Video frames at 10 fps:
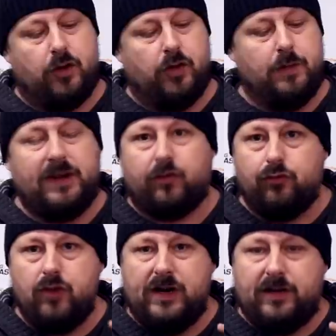on them. It's
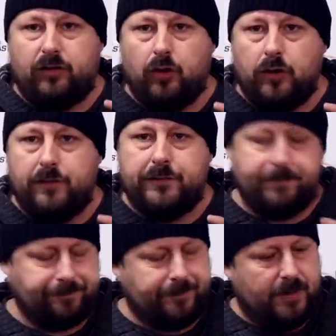really sort of,
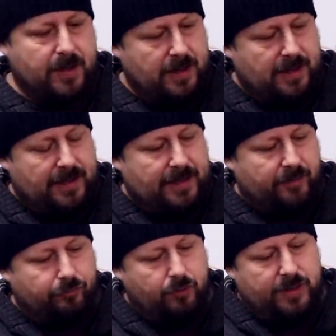
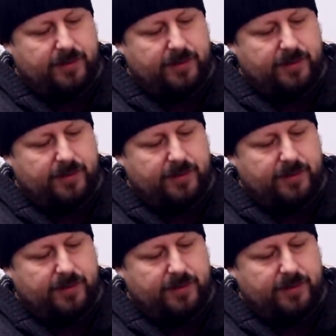it's really